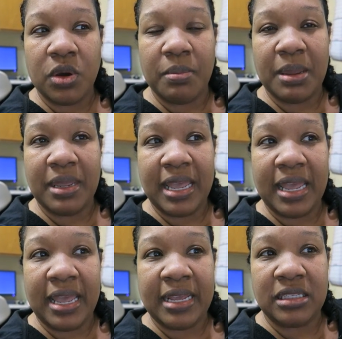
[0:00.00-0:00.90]
or maybe
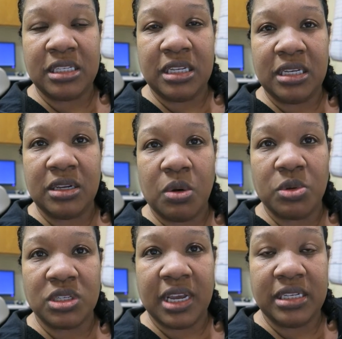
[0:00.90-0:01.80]
18,
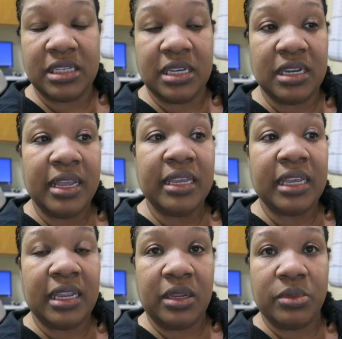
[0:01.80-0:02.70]
almost 19.
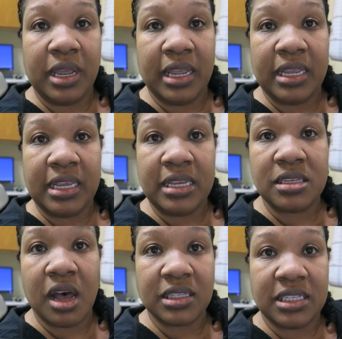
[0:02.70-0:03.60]
Anyway,
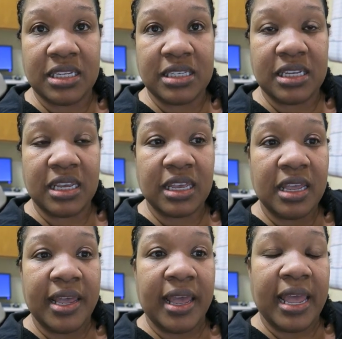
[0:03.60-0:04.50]
he's autistic
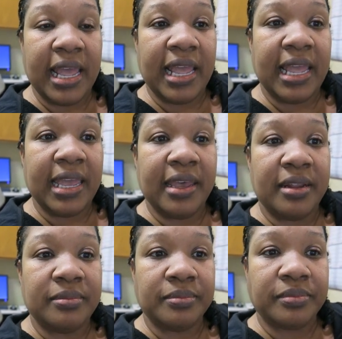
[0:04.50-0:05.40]

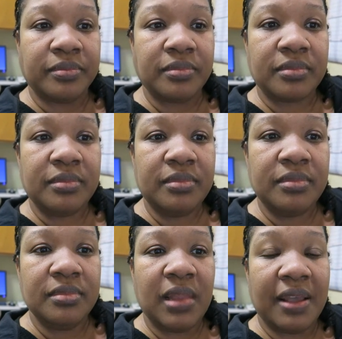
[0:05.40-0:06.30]
and
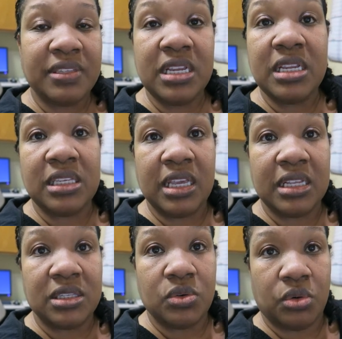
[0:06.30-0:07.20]
I've seen these
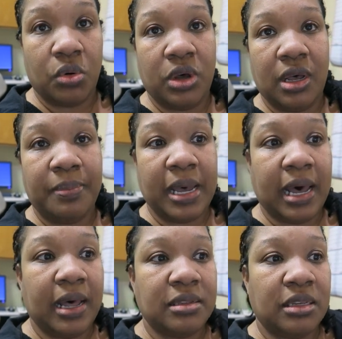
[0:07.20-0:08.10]
kids grow up,
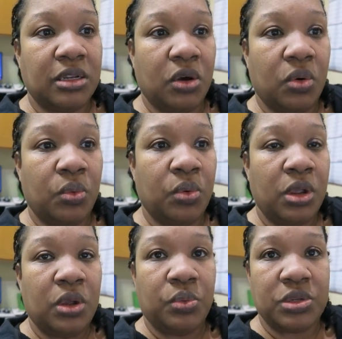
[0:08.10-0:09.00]
you know,
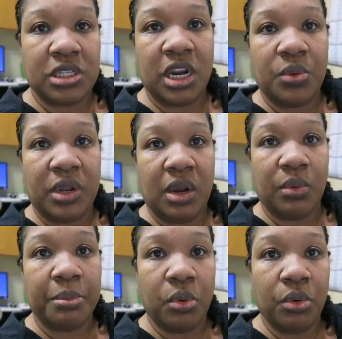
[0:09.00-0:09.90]
was there when they
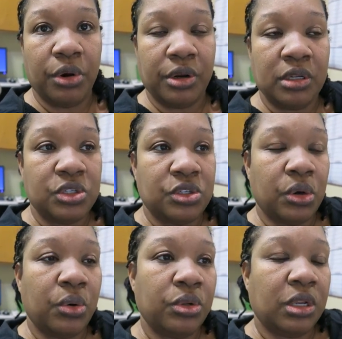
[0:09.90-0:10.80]
were born.
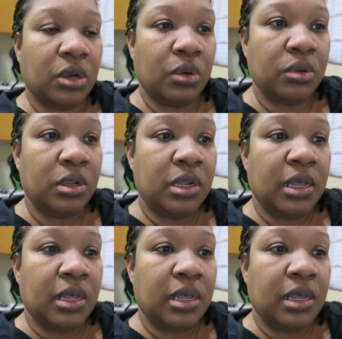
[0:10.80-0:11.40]
So, you know,